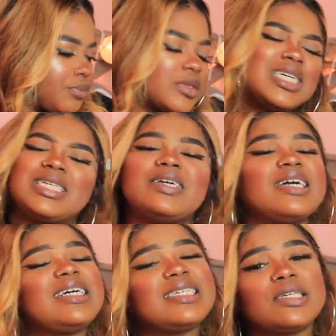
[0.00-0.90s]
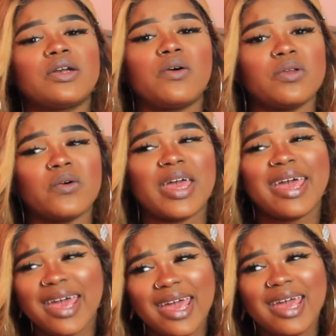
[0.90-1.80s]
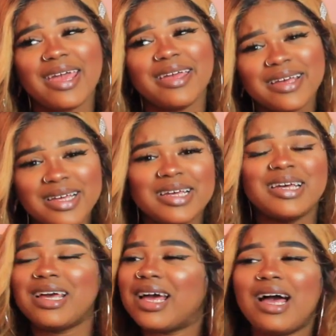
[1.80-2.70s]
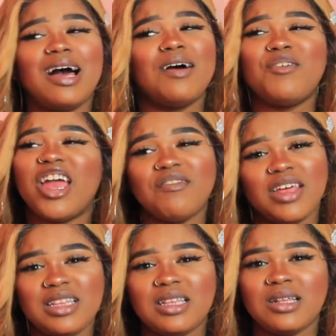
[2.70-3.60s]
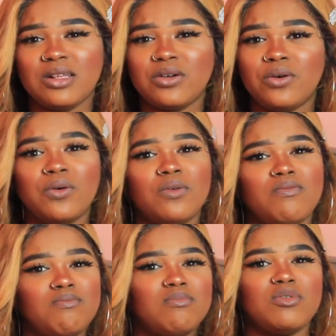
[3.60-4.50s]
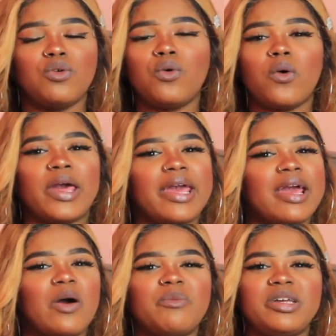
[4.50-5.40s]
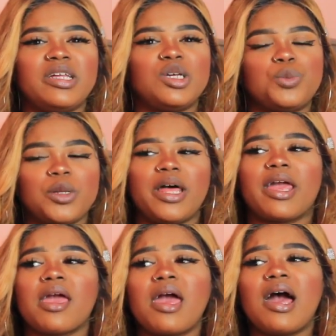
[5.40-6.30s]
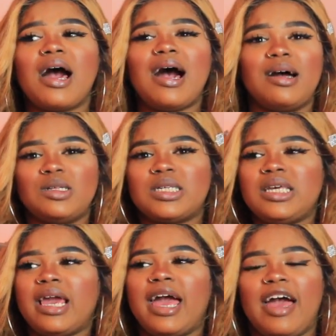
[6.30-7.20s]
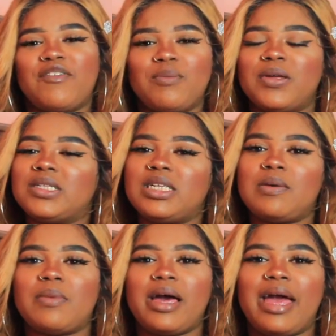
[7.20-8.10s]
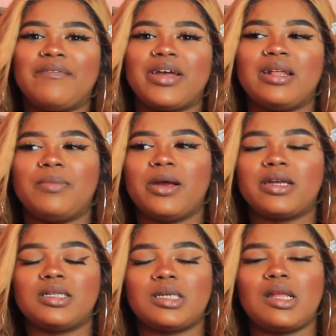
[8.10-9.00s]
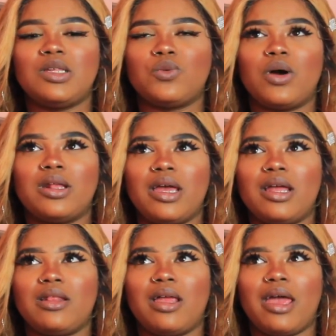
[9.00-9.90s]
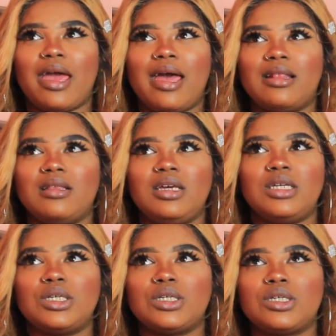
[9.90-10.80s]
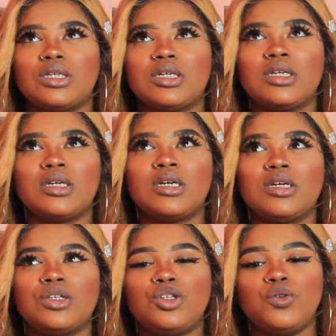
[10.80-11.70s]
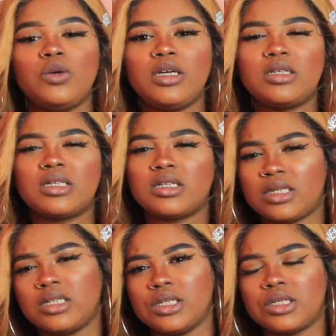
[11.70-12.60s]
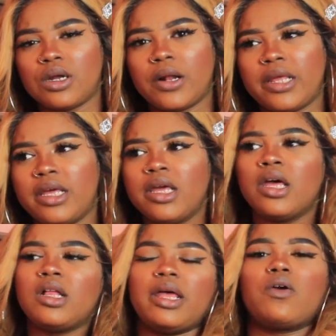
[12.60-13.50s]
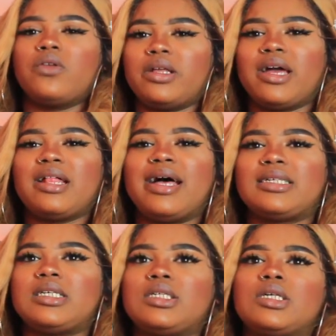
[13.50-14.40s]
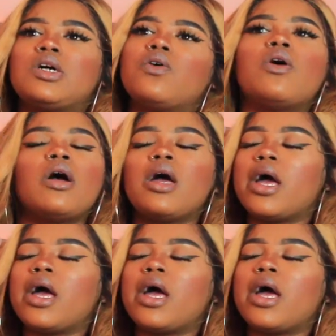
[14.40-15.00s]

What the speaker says: So yeah, classes are going okay. We have like the little Google Hangout meetings, but like honestly, I haven't been to my African American Studies one in like at least 2 weeks since it started, like online classes, so